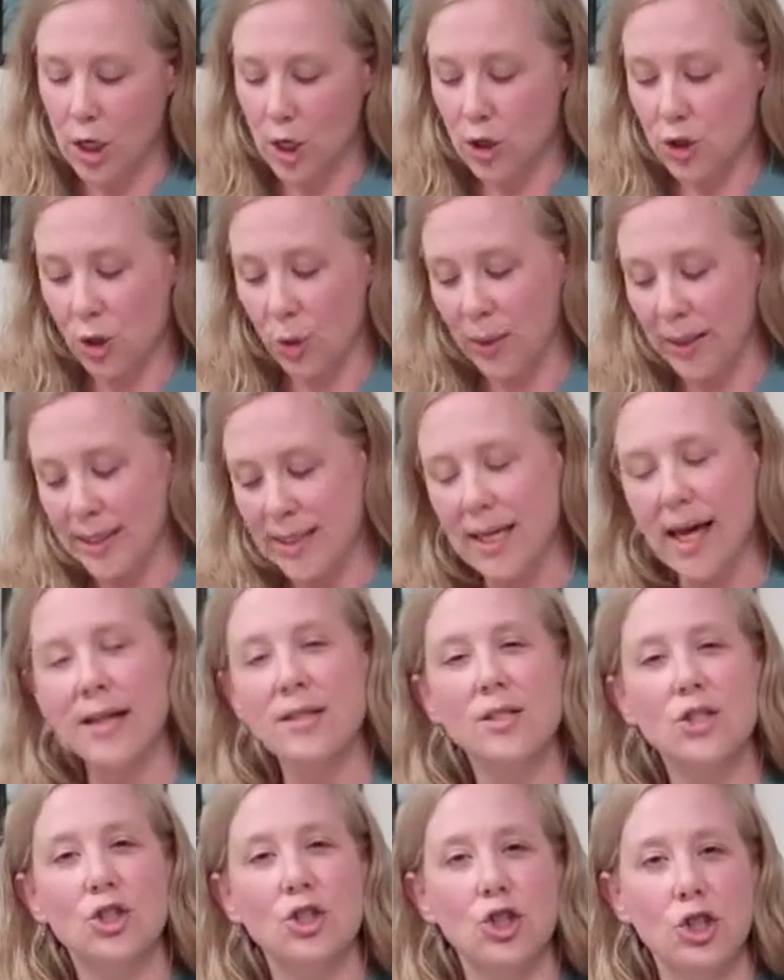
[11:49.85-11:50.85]
So it
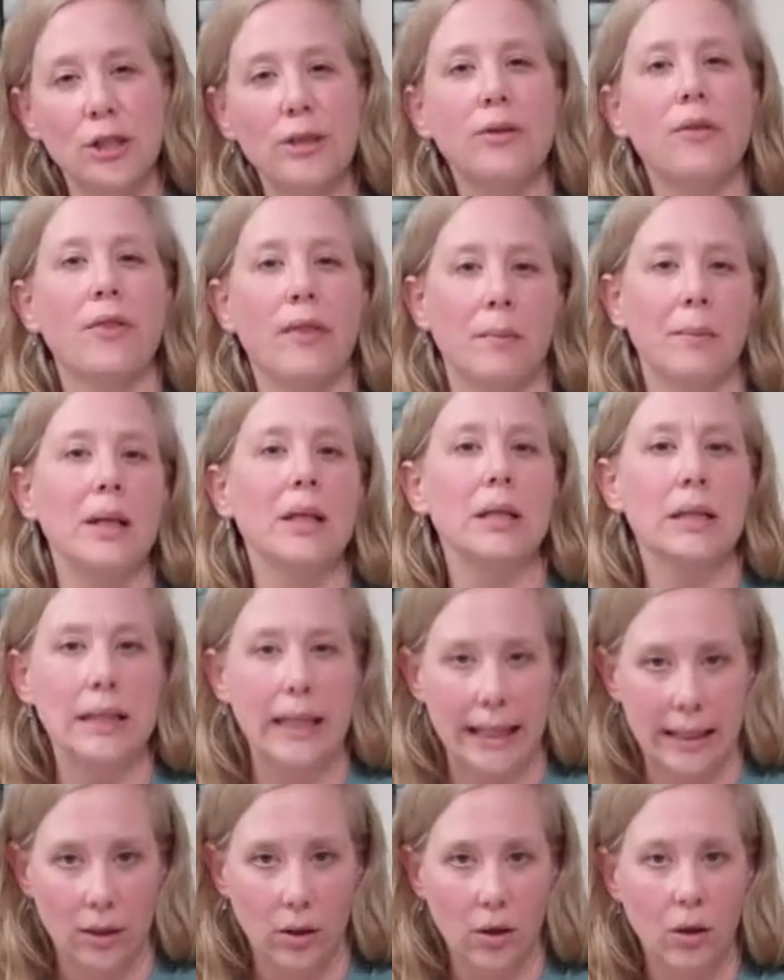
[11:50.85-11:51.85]
does chill them a
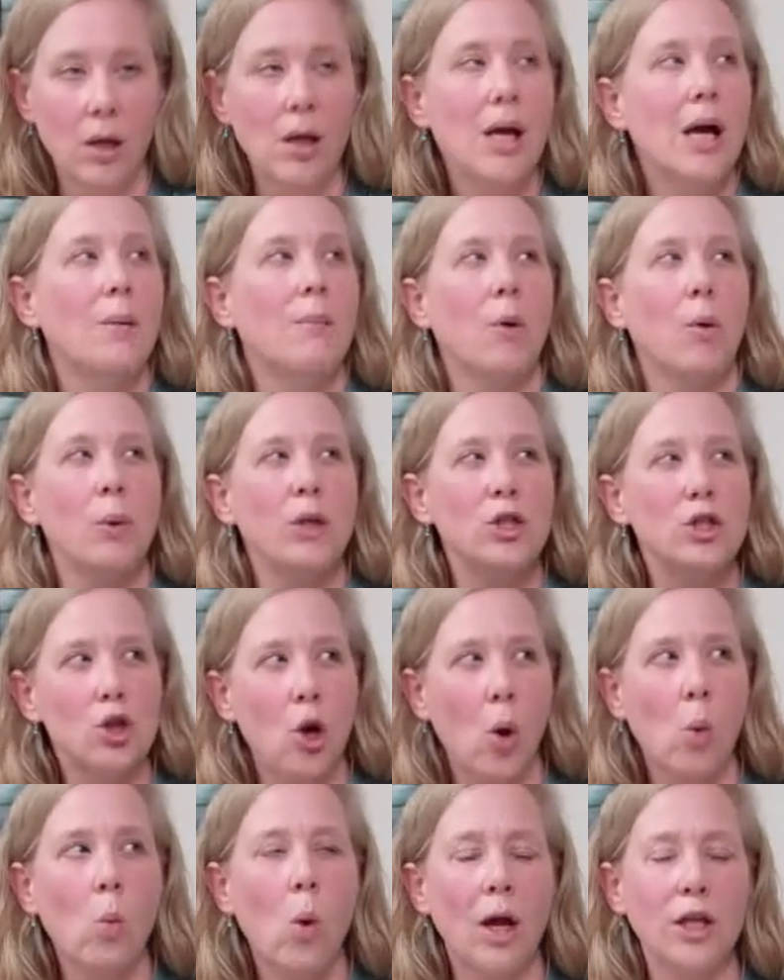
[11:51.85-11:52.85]
little, but we
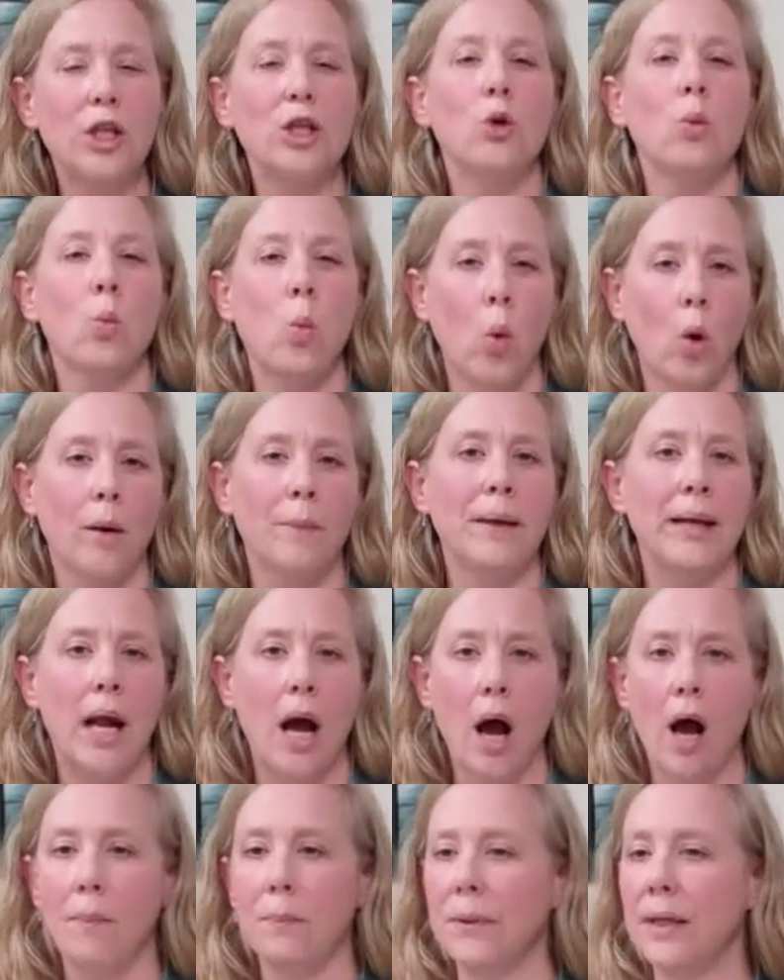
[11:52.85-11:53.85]
don't want you to warm it
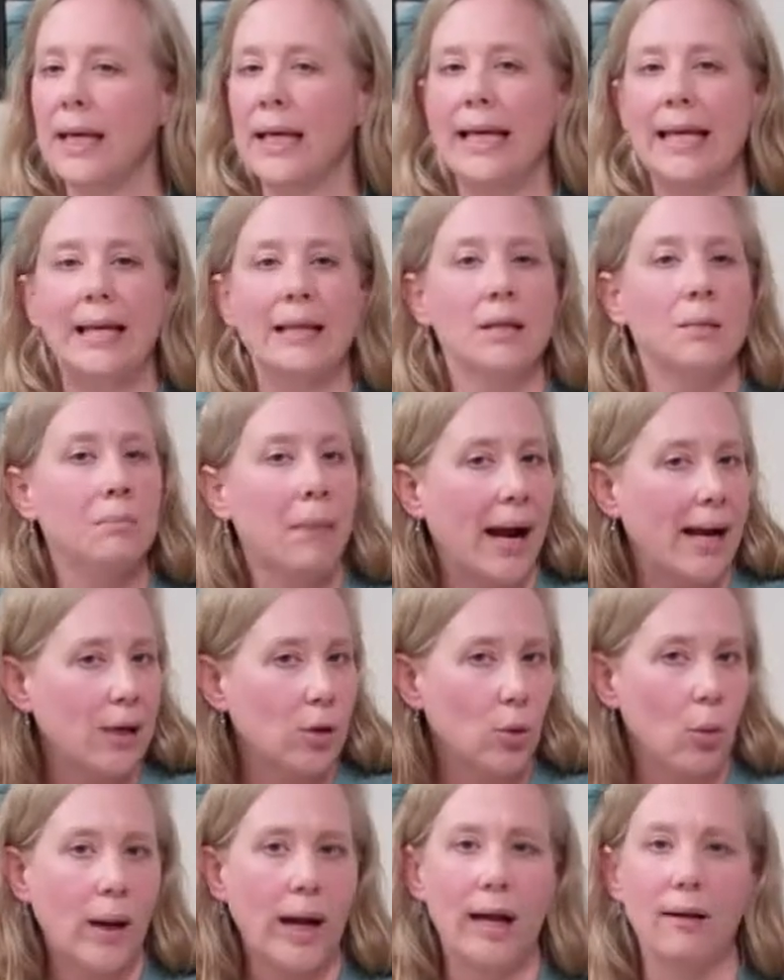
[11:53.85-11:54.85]
up in the
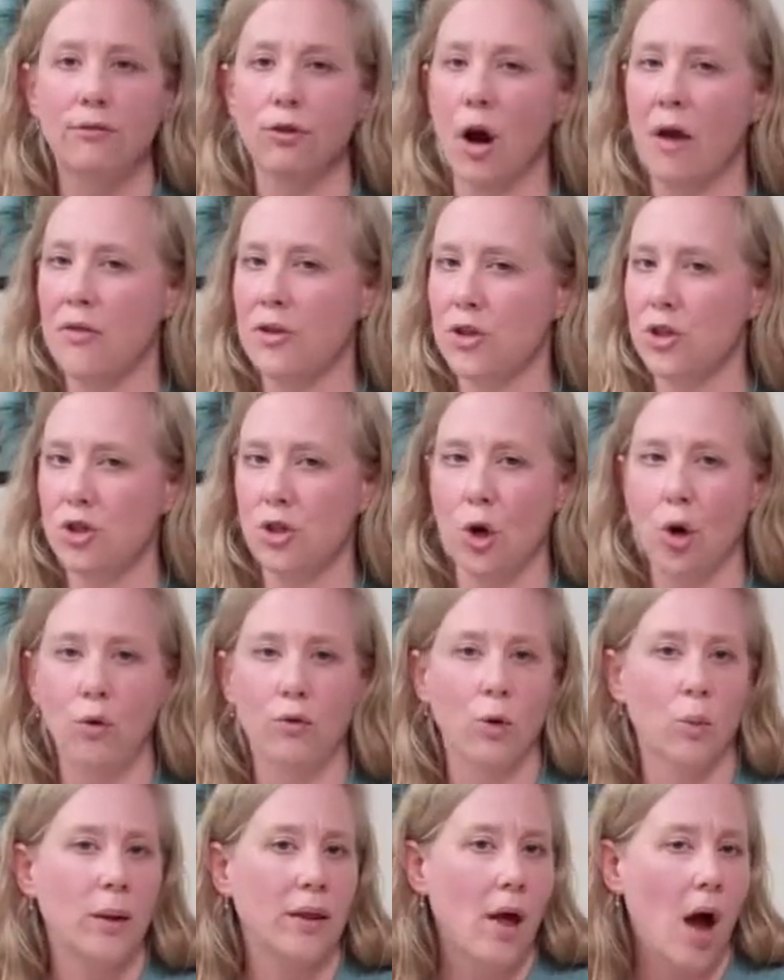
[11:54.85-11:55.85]
microwave or on the
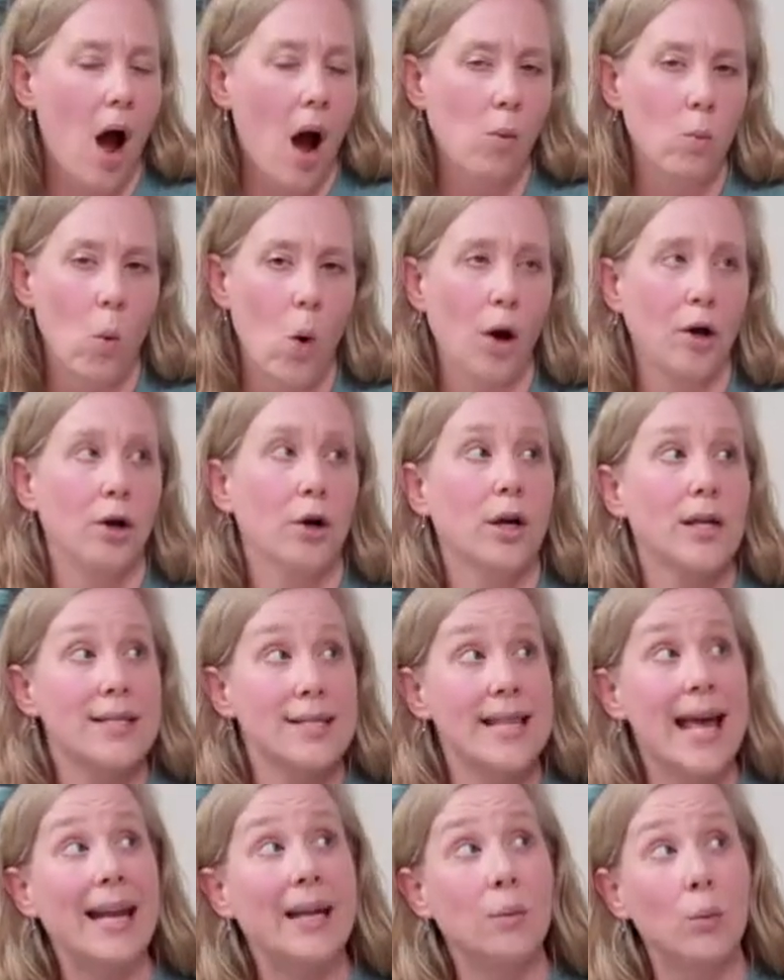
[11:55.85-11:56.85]
stove or with hot water, because
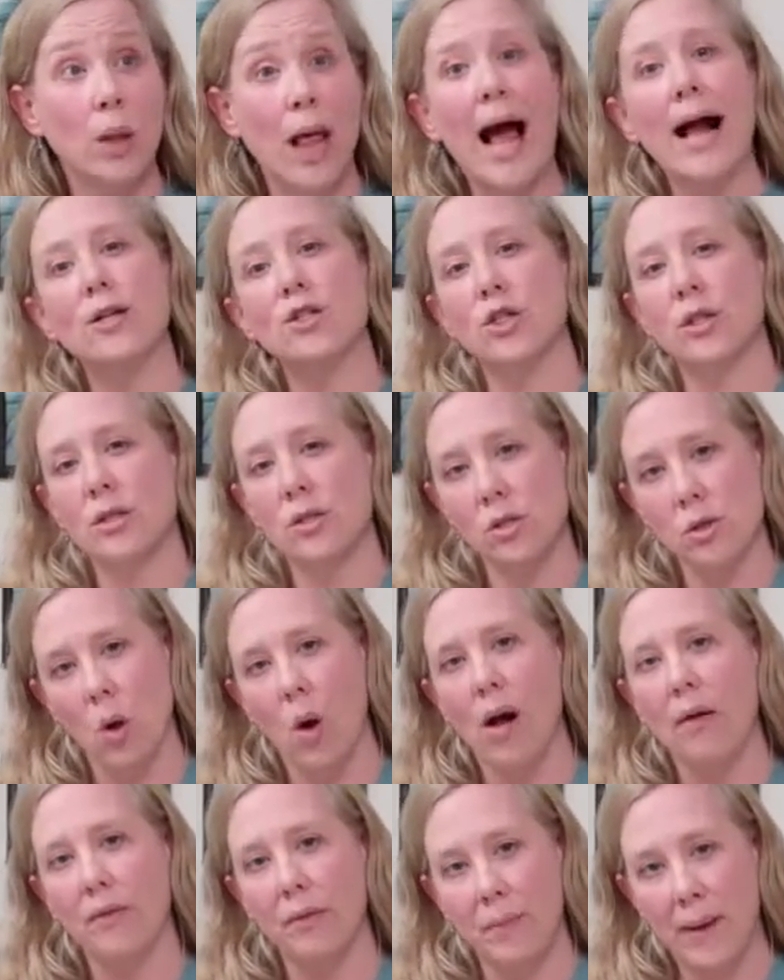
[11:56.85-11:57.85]
then it will actually
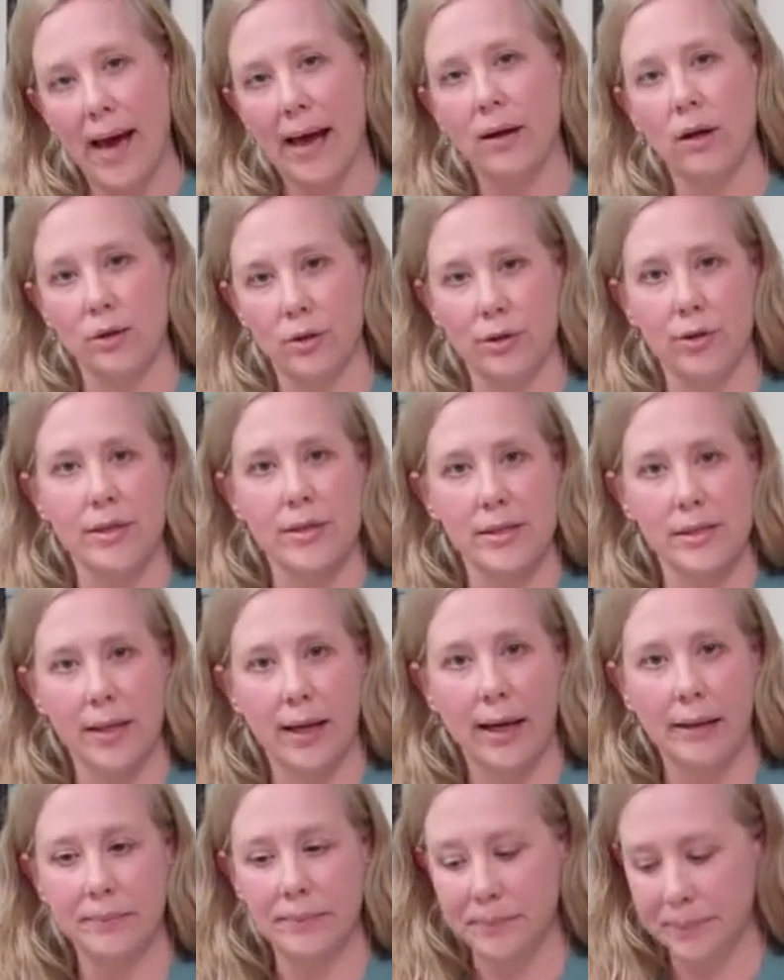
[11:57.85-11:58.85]
scald the pet under the skin.